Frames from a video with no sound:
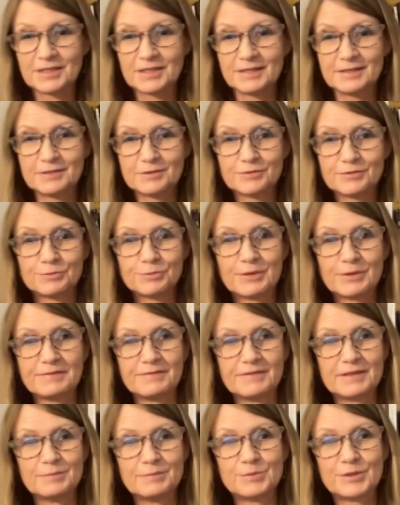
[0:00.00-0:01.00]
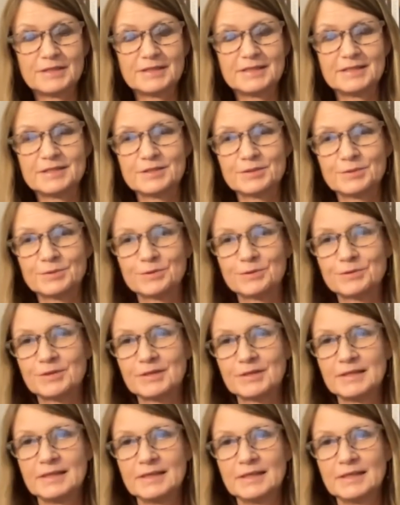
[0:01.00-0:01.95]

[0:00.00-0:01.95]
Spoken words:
either through Eventbrite or